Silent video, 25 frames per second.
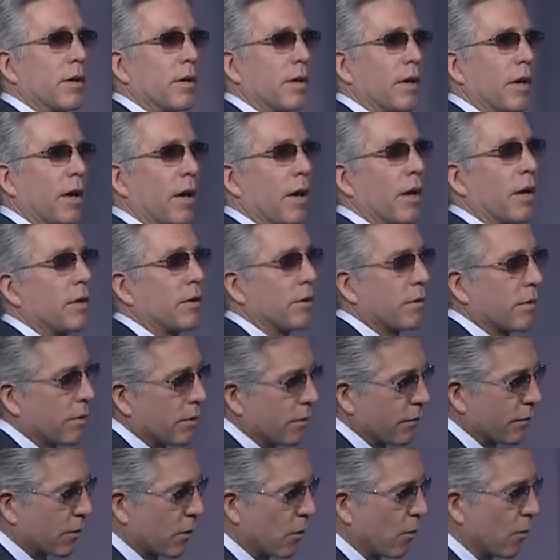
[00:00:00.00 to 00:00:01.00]
and
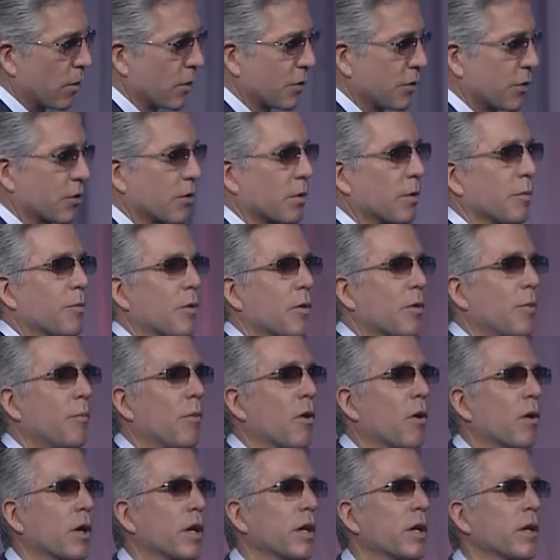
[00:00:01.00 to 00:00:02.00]
of course, triple the
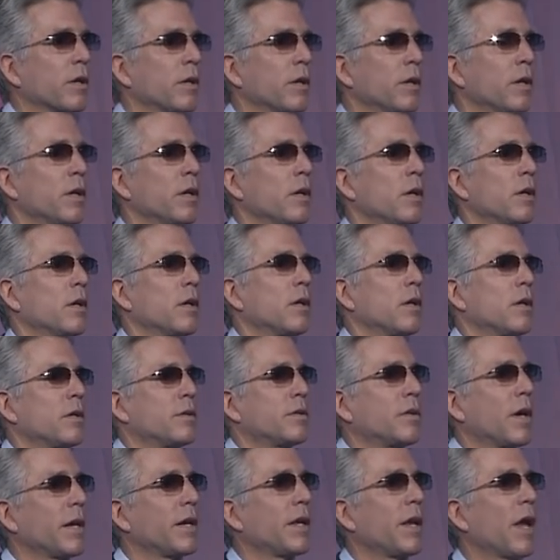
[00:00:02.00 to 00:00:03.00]
market
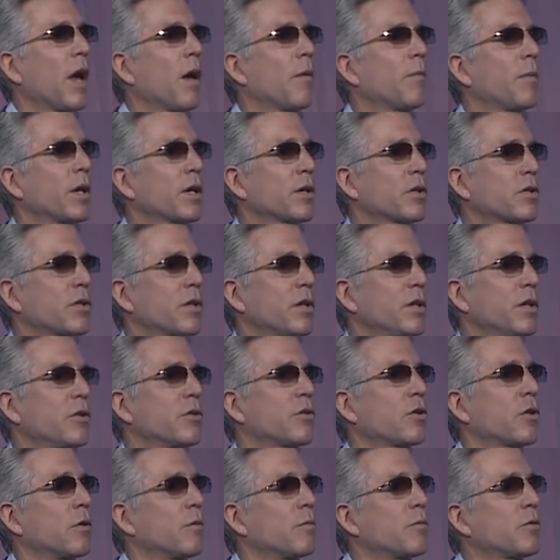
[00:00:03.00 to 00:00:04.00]
dynamics in
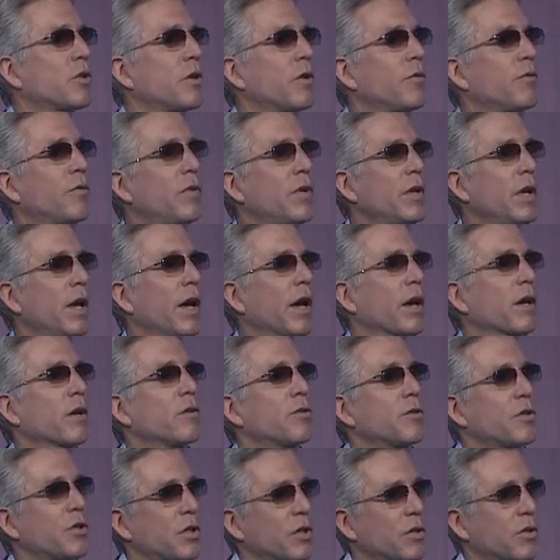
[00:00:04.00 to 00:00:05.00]
terms of the
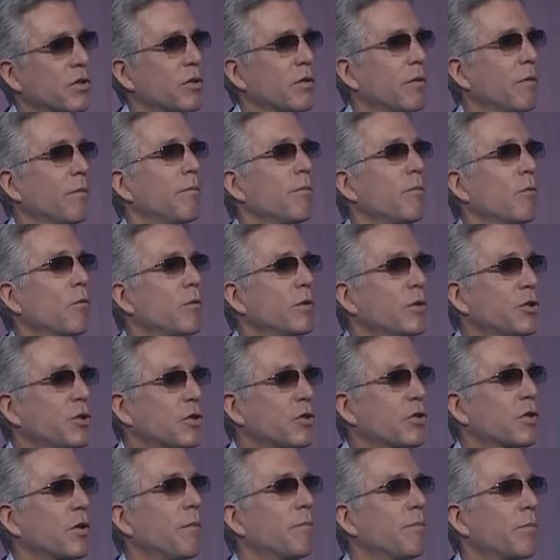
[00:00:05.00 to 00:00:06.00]
ecosystem, which
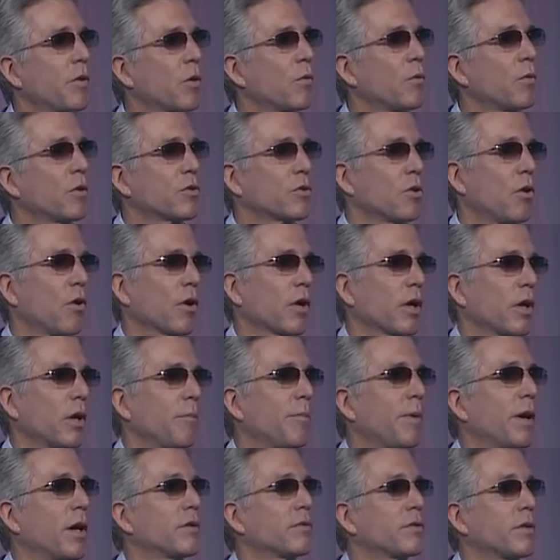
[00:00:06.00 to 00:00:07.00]
is something we're talking
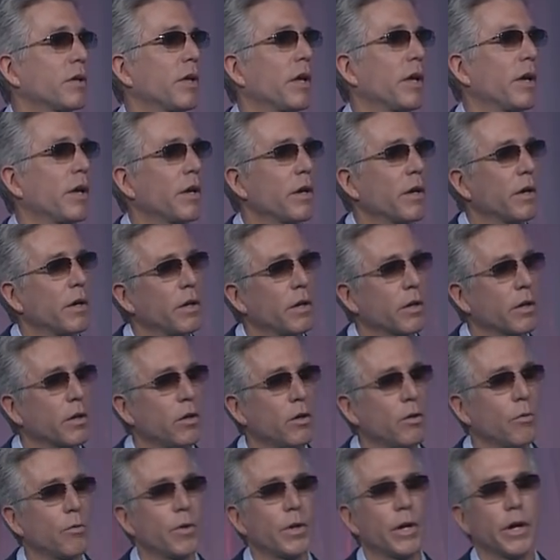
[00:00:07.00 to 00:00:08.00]
about today in a
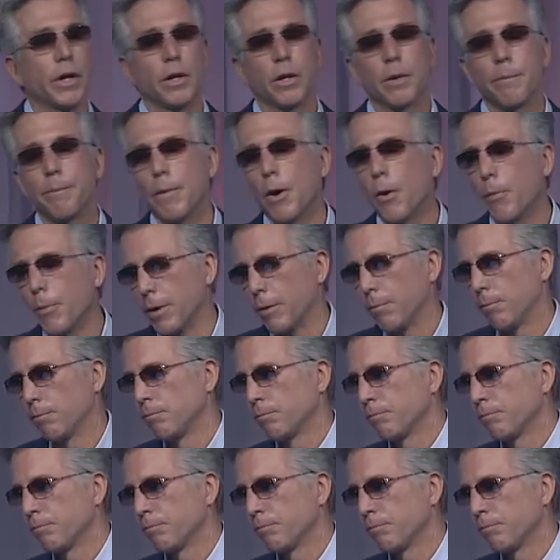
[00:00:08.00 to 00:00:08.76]
Q&A in a moment.